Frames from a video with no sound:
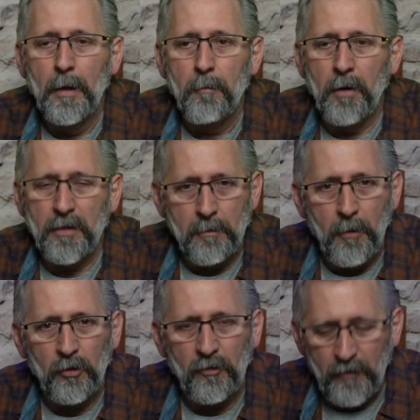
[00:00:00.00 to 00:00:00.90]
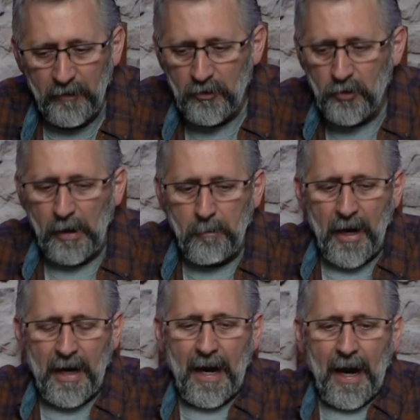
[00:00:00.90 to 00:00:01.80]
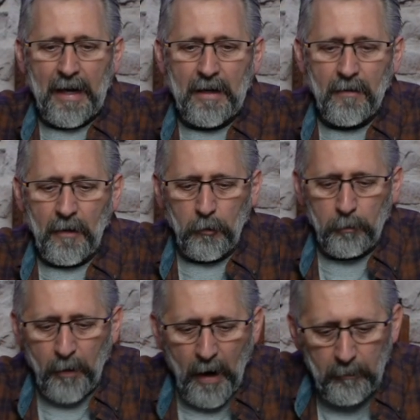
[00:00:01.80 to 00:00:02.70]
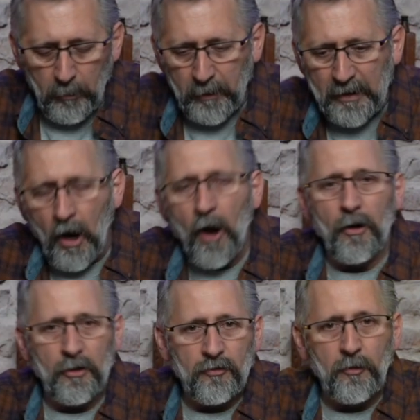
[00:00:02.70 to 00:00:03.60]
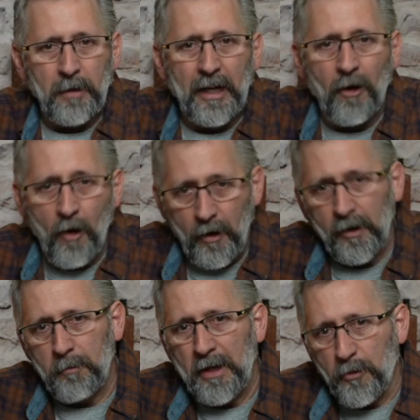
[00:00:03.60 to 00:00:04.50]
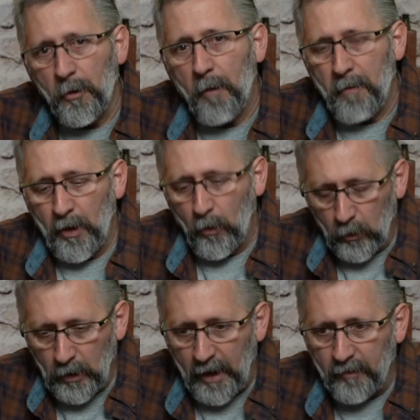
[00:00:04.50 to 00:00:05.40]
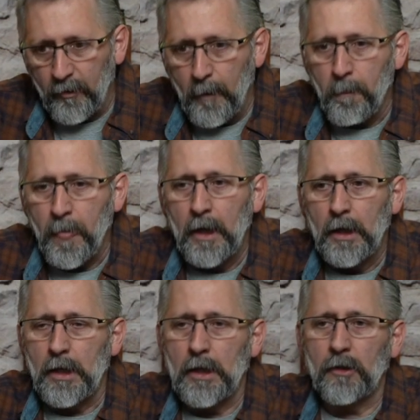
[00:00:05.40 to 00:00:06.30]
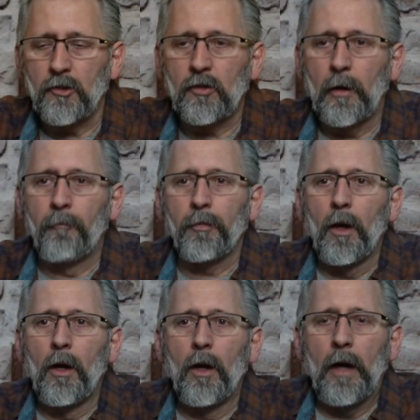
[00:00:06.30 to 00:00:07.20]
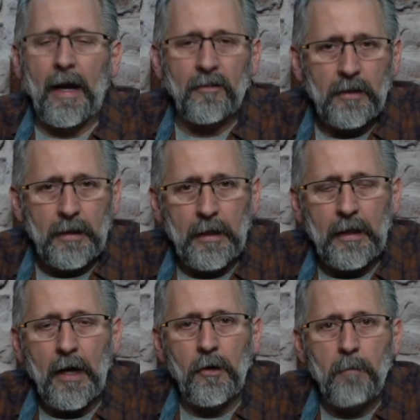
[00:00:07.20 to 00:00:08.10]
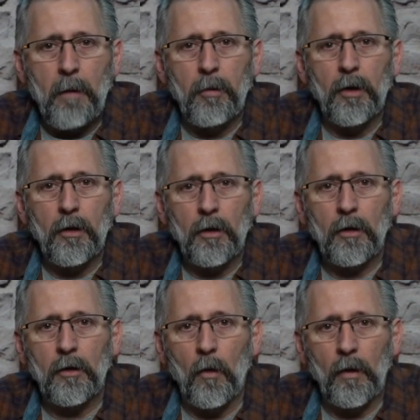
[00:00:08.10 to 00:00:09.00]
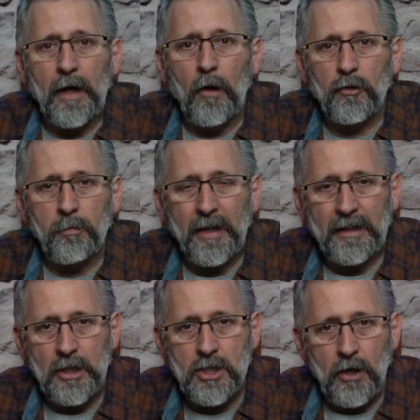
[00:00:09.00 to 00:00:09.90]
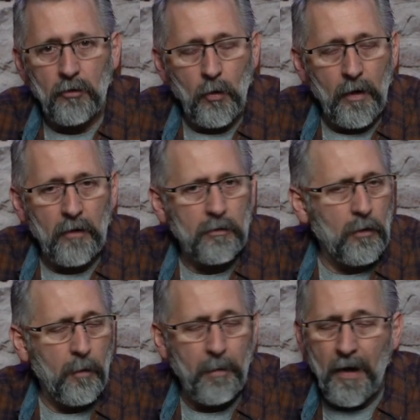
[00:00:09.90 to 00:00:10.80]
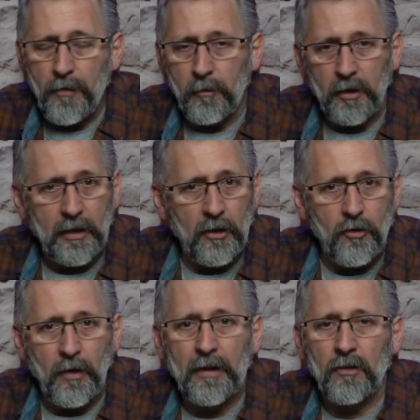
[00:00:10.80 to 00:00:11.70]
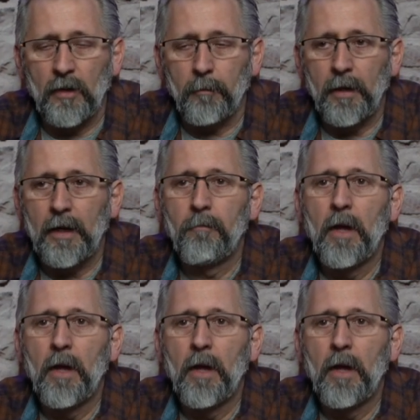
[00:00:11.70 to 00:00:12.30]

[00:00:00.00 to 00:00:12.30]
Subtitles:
But the most vivid dream I had that was probably the hardest for me and haunted me throughout my whole life is, as a kid, I remember going out to my kitchen. I was going out to go to the bathroom or to get a drink or something.